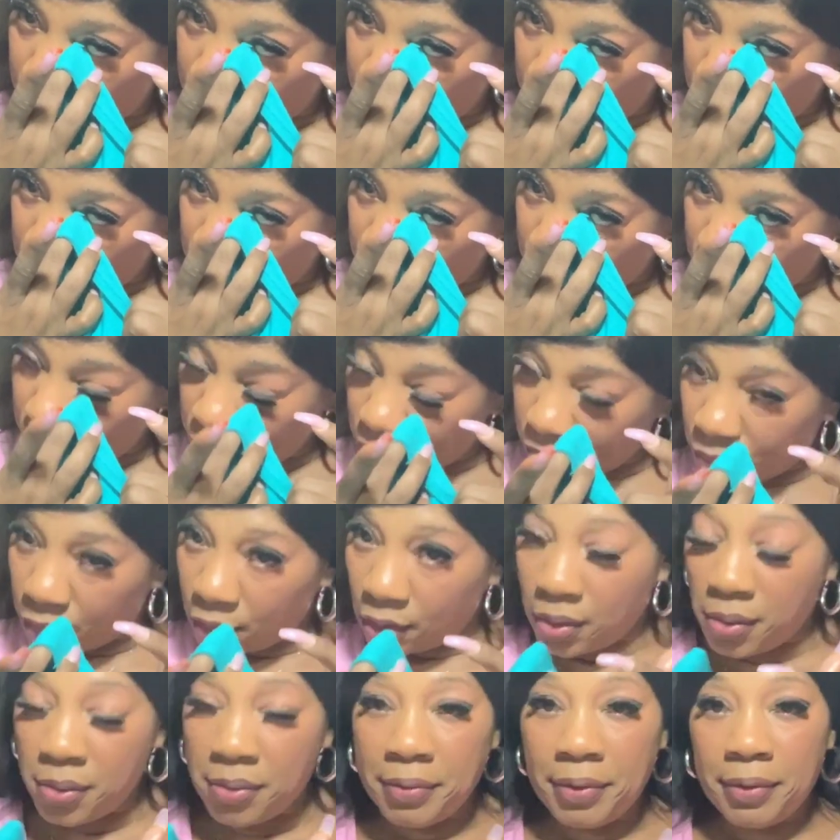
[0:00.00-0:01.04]

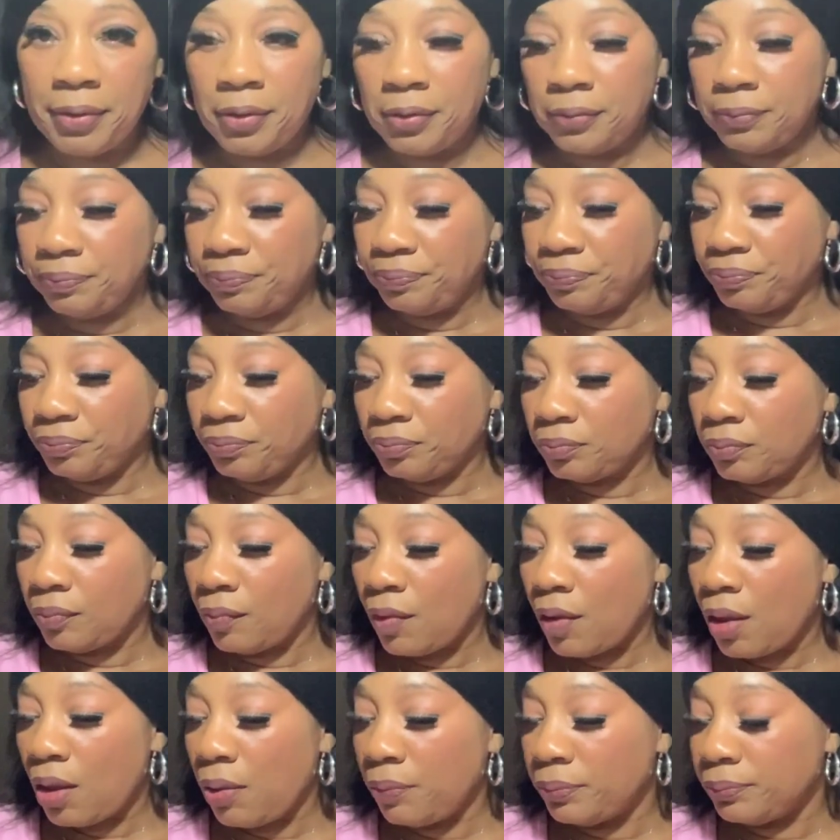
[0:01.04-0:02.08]

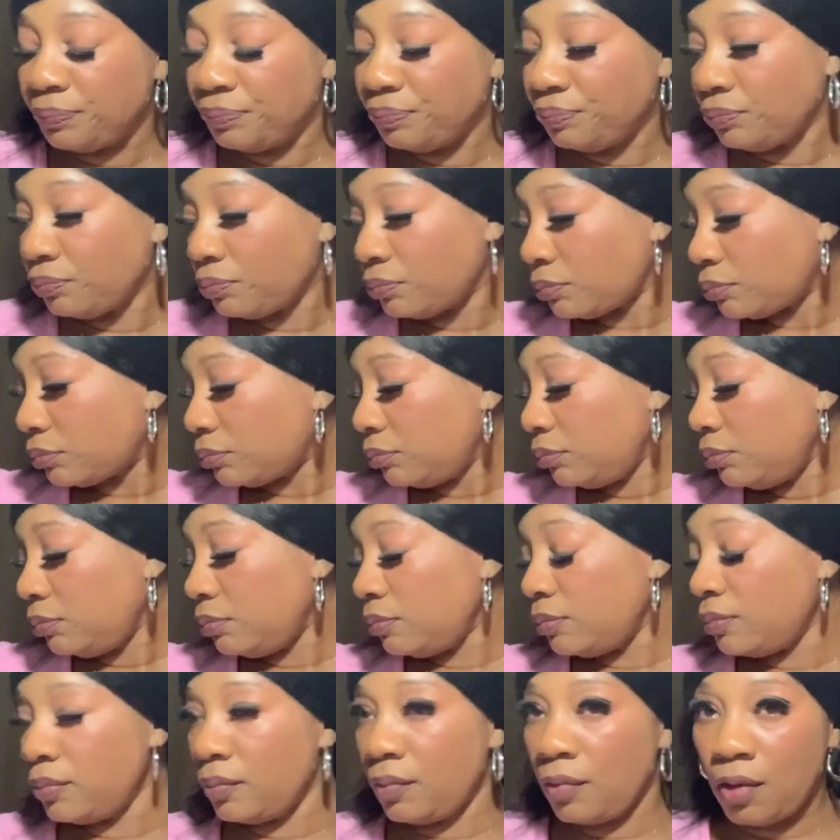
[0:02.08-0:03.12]

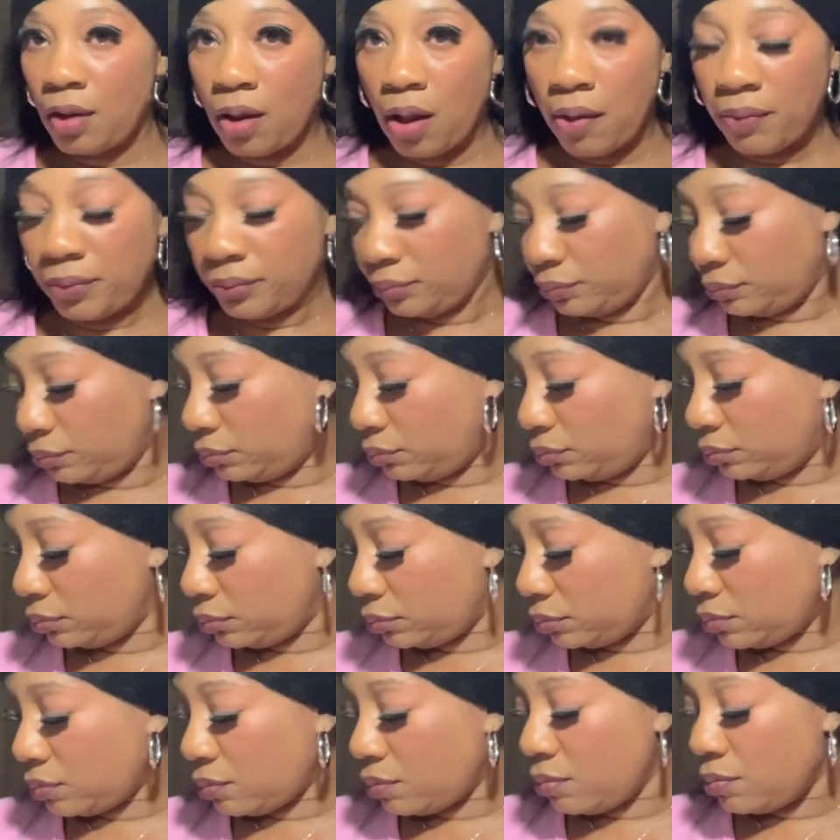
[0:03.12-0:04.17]

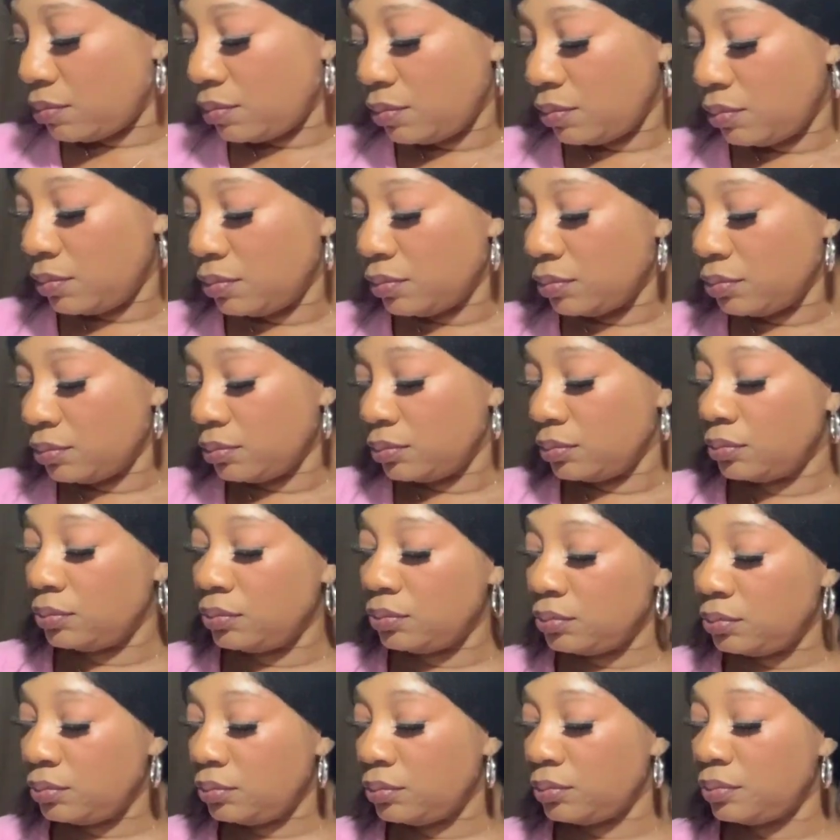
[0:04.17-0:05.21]

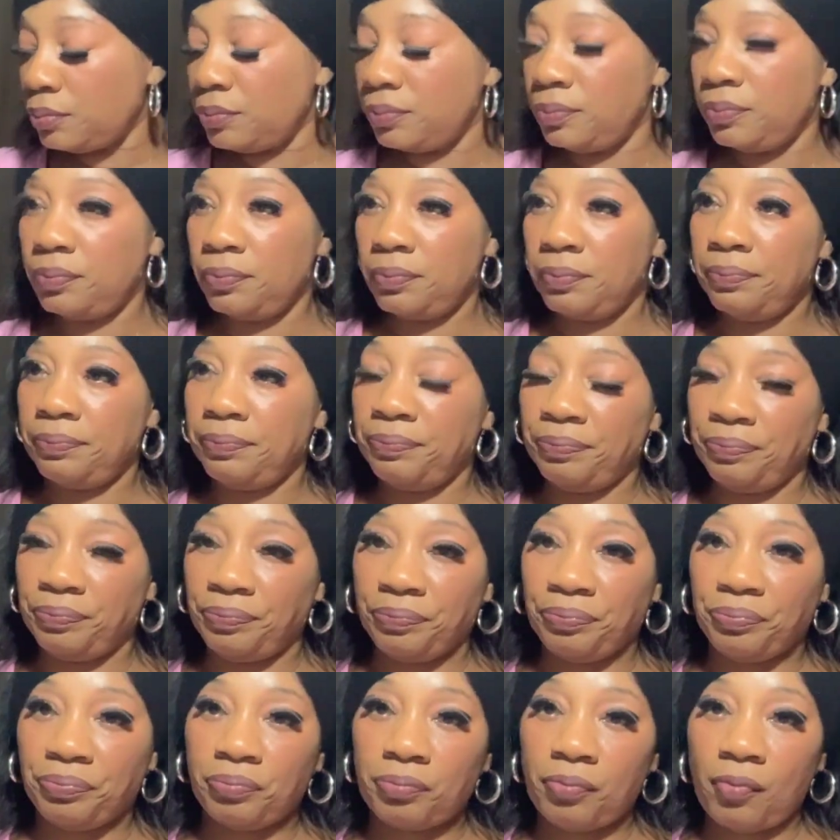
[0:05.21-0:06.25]

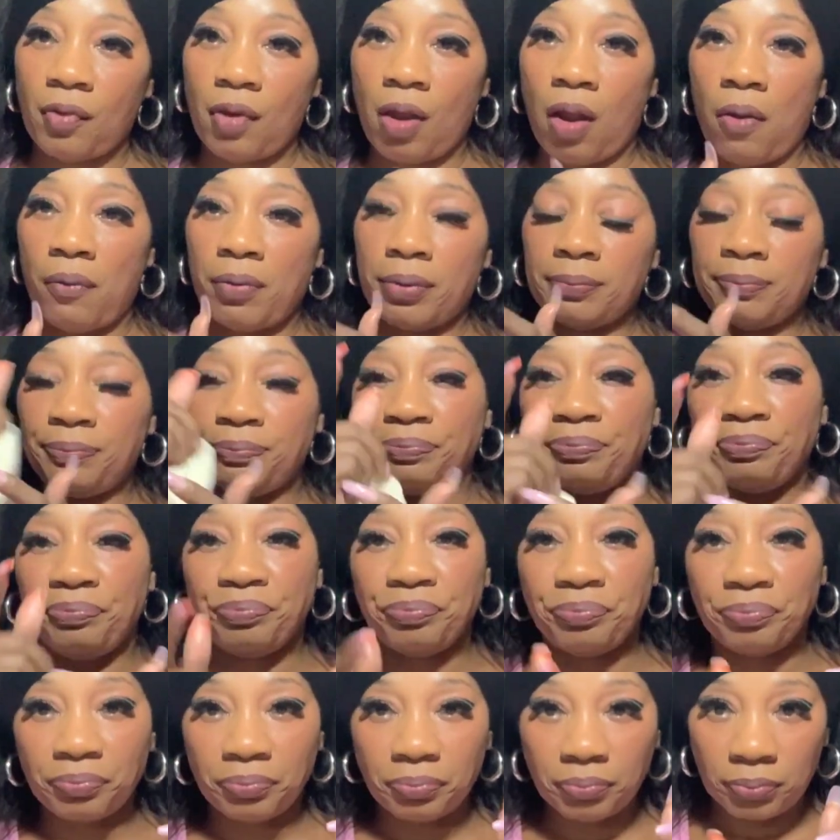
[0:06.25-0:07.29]

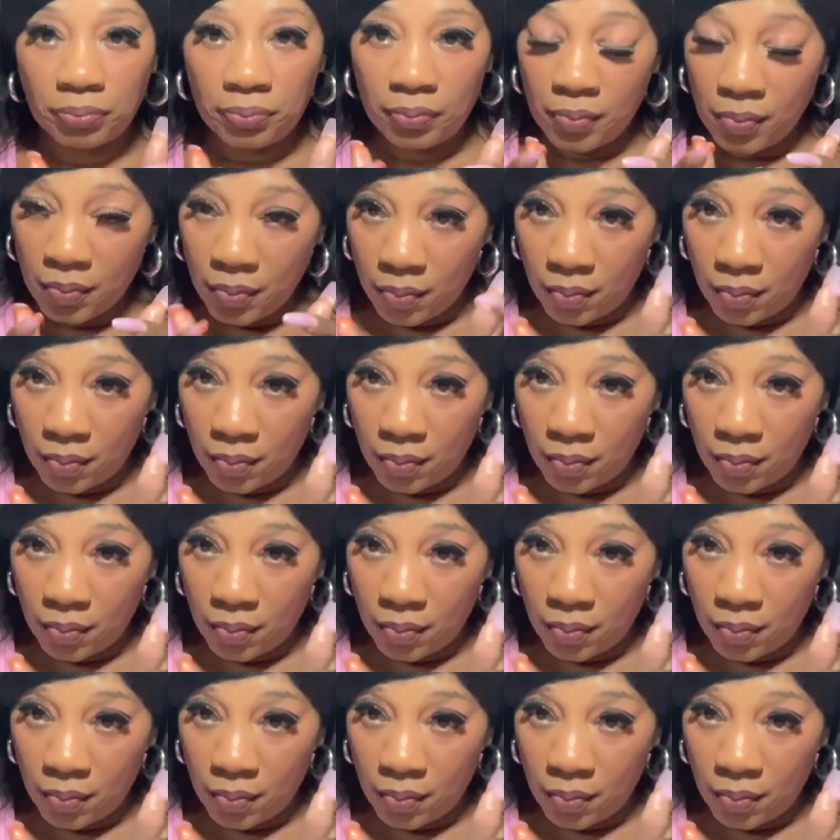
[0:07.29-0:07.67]
Nothing is said.